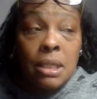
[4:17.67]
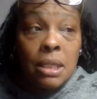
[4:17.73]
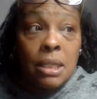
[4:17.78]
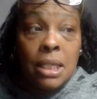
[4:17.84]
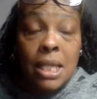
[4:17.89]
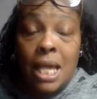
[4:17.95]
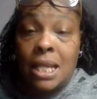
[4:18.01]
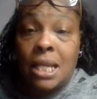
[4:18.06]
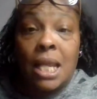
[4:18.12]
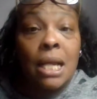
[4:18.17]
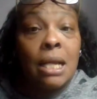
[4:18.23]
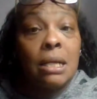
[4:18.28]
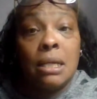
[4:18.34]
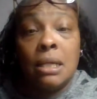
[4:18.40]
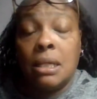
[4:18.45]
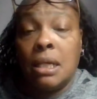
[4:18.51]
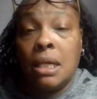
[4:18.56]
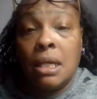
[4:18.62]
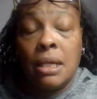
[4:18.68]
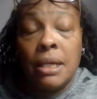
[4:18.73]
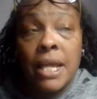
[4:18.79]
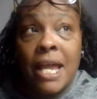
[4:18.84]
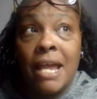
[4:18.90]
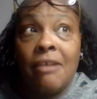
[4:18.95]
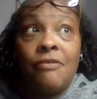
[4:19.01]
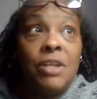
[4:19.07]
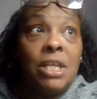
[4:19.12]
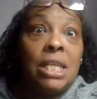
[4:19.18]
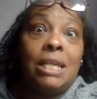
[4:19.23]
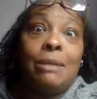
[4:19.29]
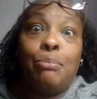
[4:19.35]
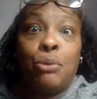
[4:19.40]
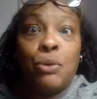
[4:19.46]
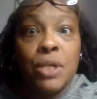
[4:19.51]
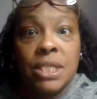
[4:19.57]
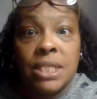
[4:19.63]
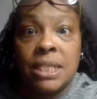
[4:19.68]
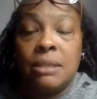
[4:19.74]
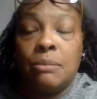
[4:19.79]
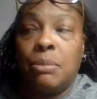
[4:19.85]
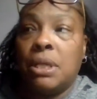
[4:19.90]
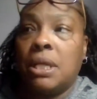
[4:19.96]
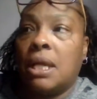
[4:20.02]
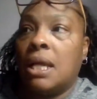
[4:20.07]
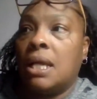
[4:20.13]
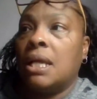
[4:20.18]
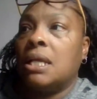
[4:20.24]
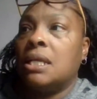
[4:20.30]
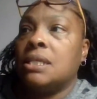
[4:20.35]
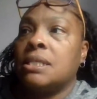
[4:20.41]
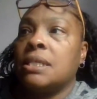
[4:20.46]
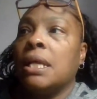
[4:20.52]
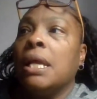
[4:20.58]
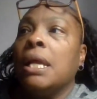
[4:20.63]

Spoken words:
kind of like a heavenly prison because